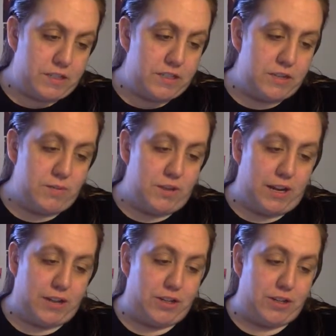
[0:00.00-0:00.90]
This one
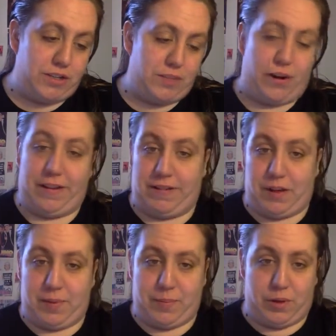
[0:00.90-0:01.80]
actually does surprise a
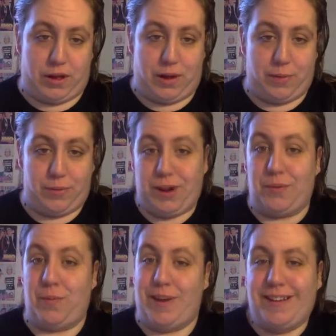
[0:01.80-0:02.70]
lot of people. Pretty
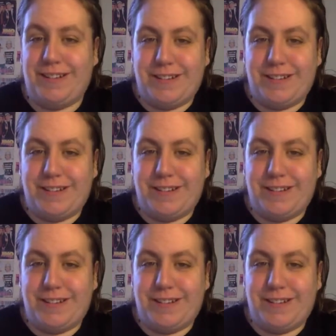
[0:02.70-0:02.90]
Woman.